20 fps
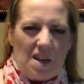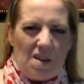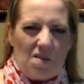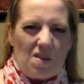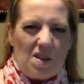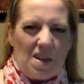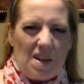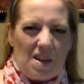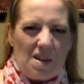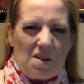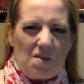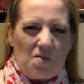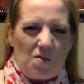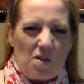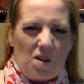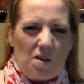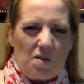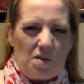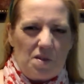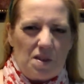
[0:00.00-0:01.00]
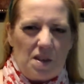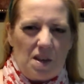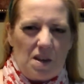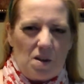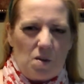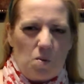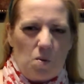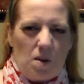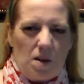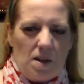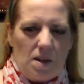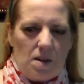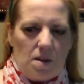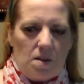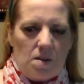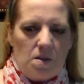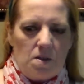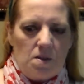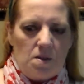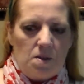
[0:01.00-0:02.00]
I haven't gotten involved in that in a
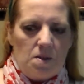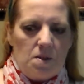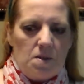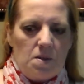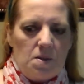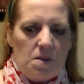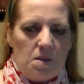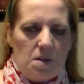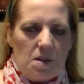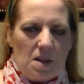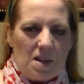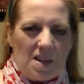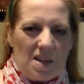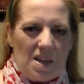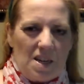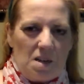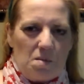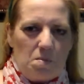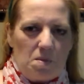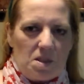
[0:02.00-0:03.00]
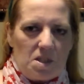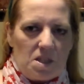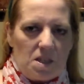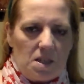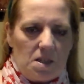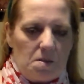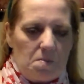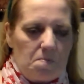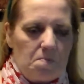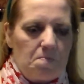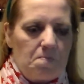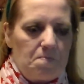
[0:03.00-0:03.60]
while. I kind of miss it.